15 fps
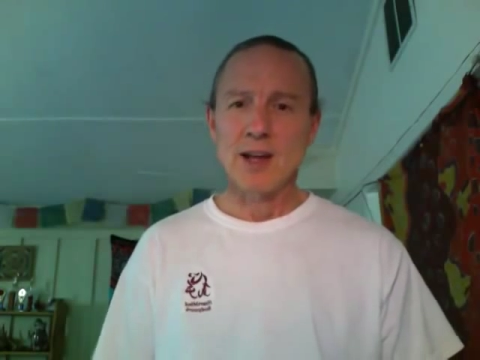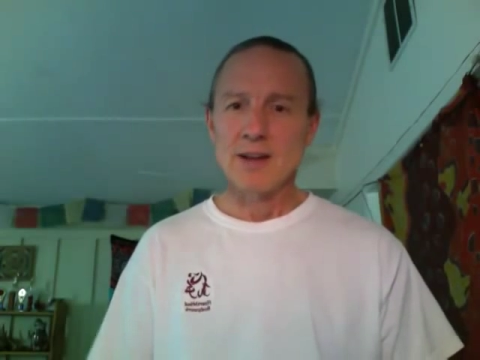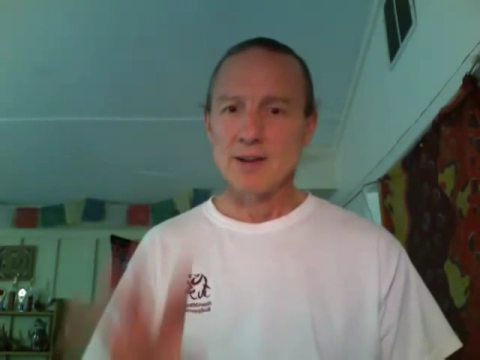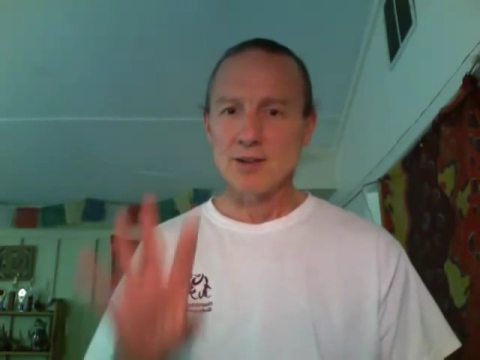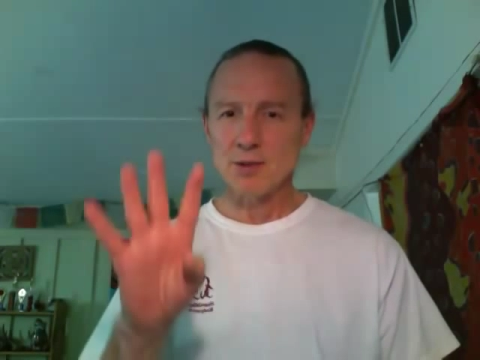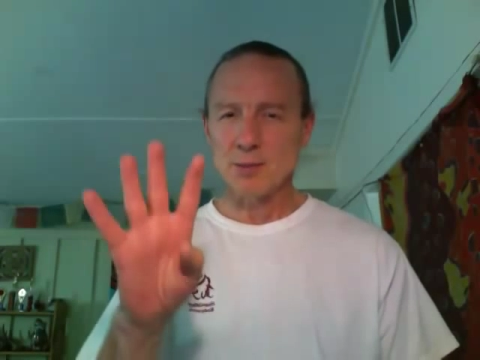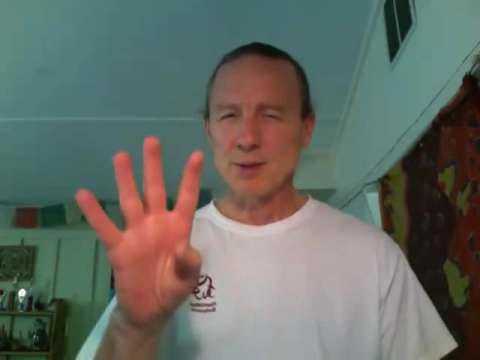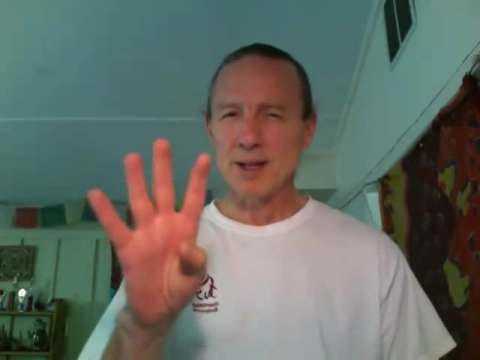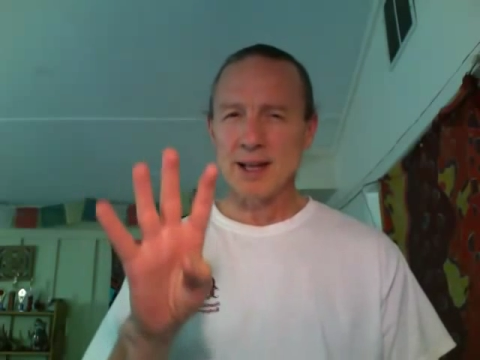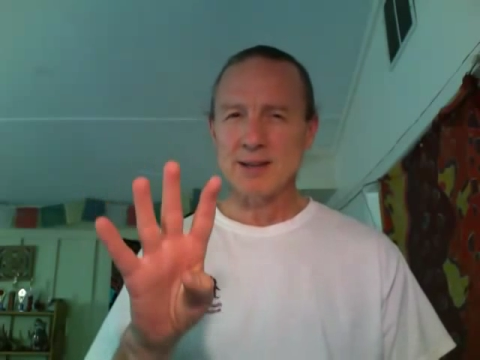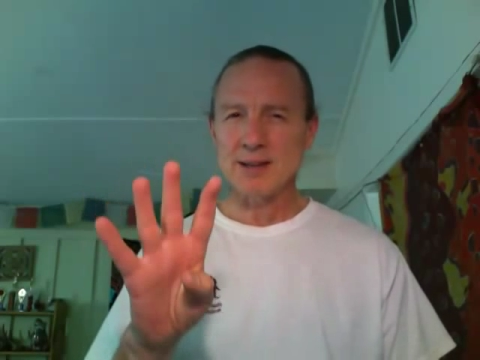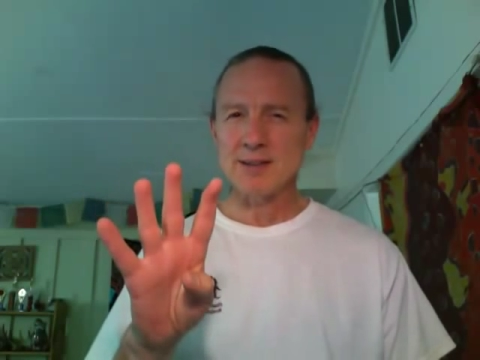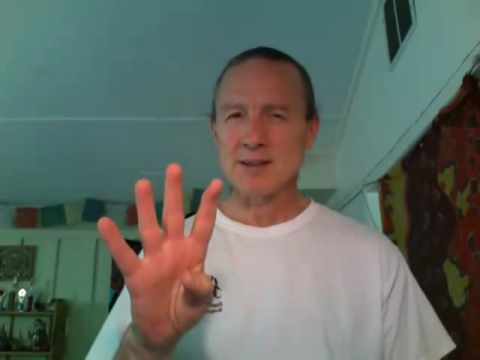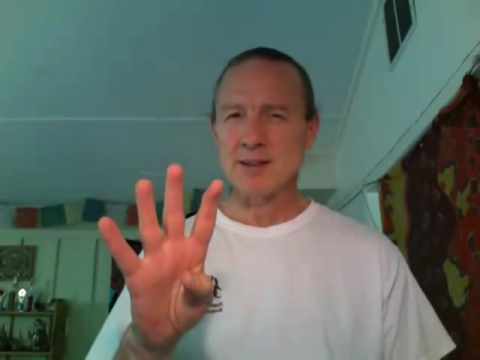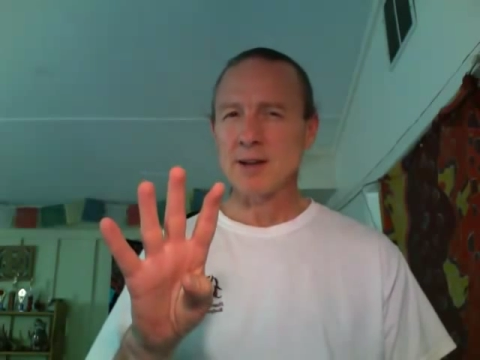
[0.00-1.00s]
This will be
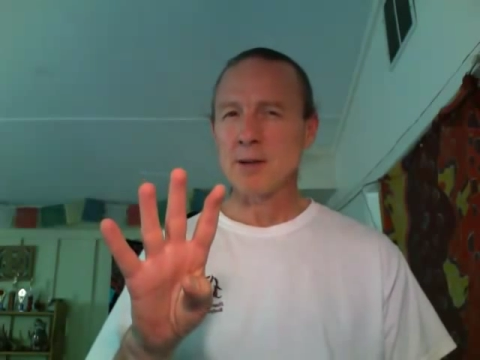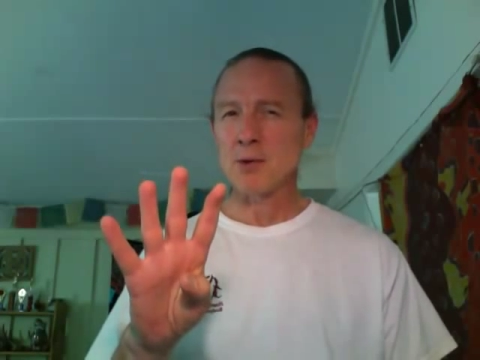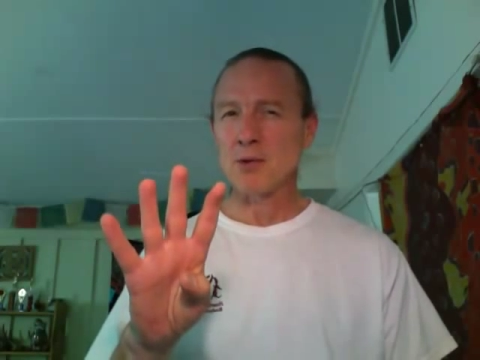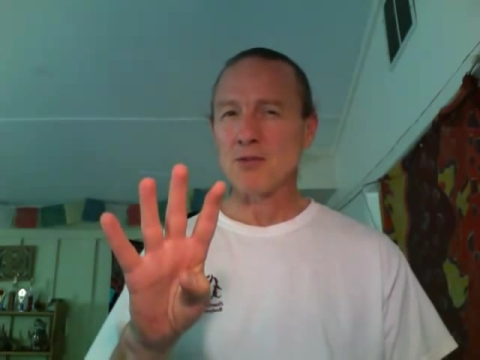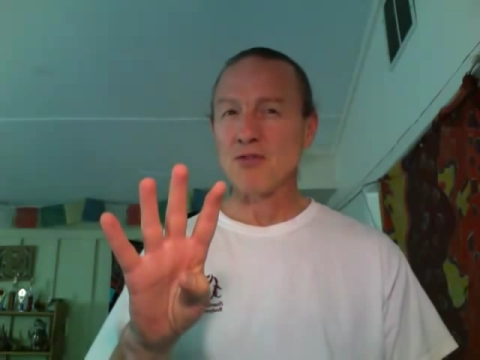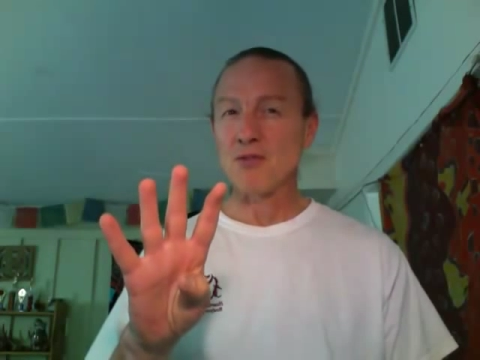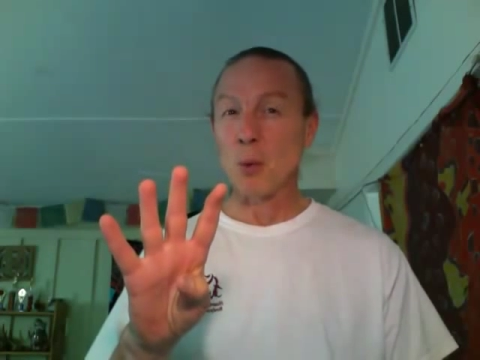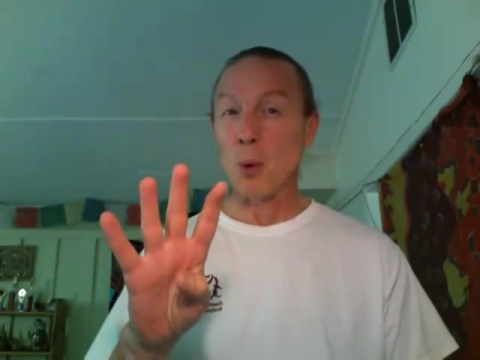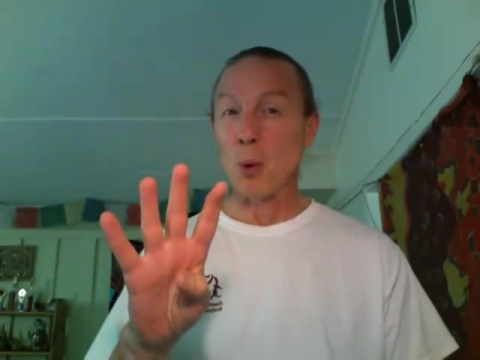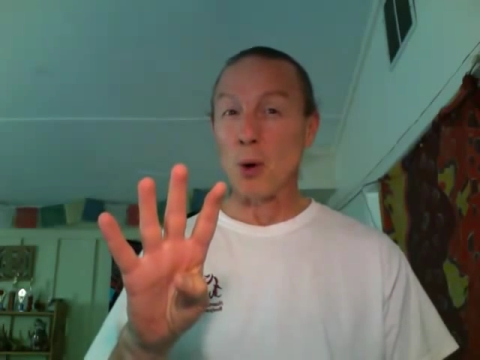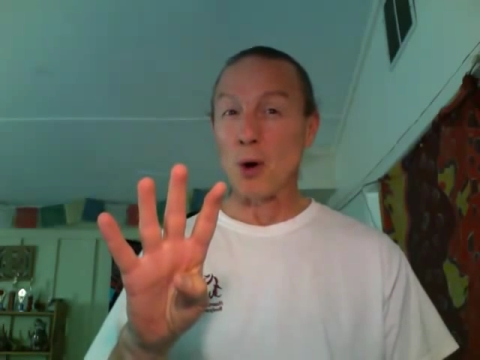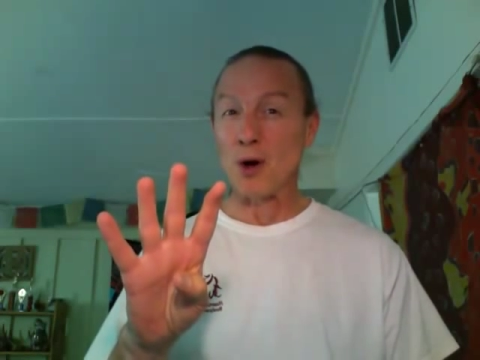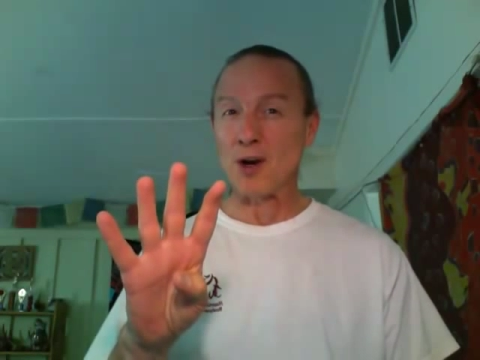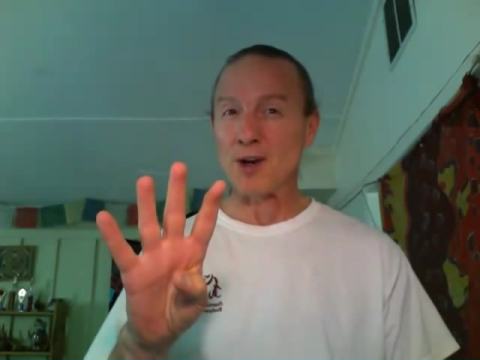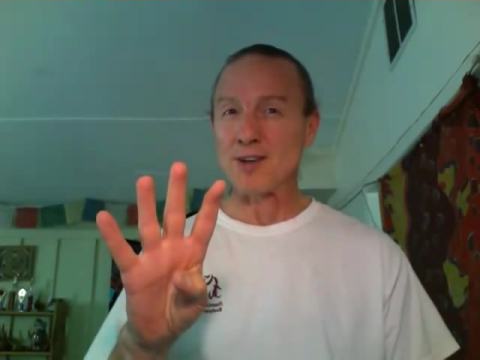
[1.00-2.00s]
lesson number
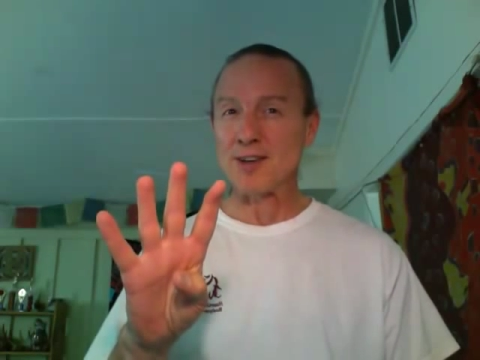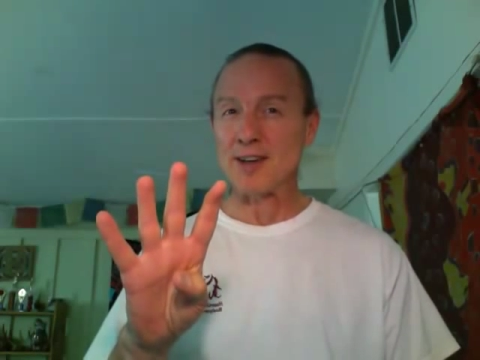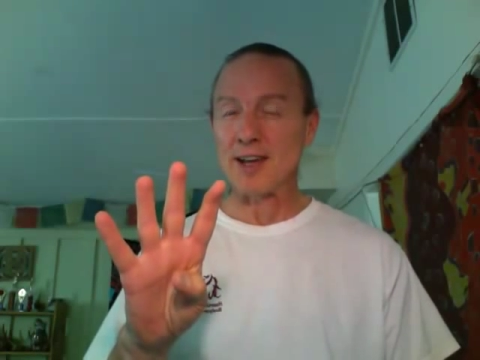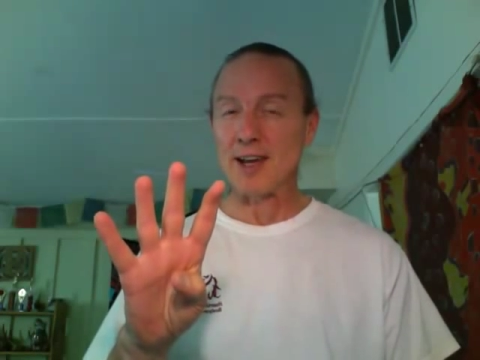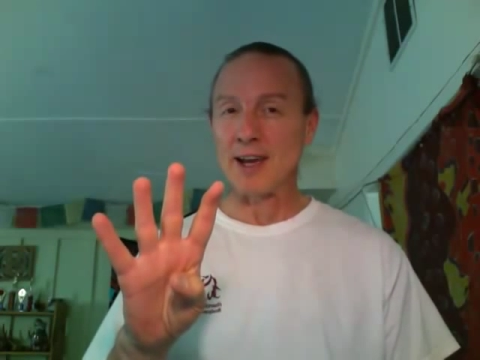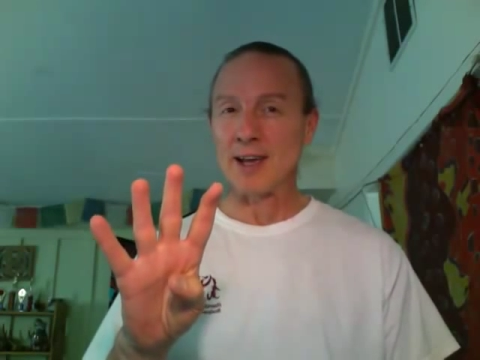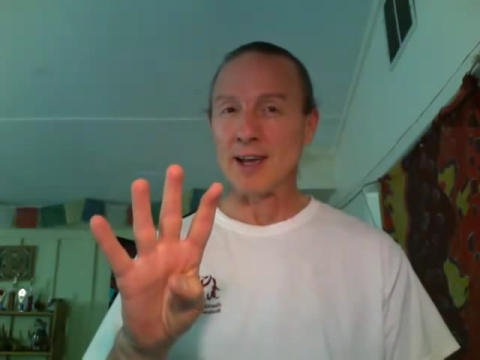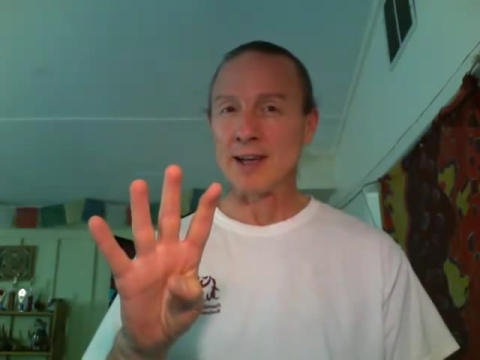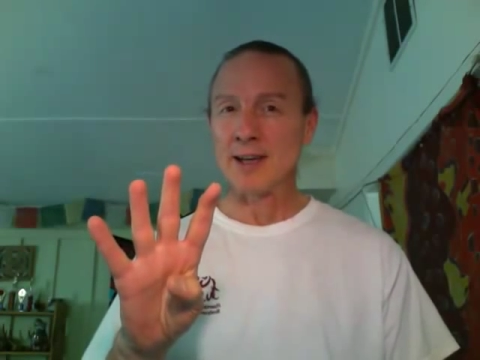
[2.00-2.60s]
four today.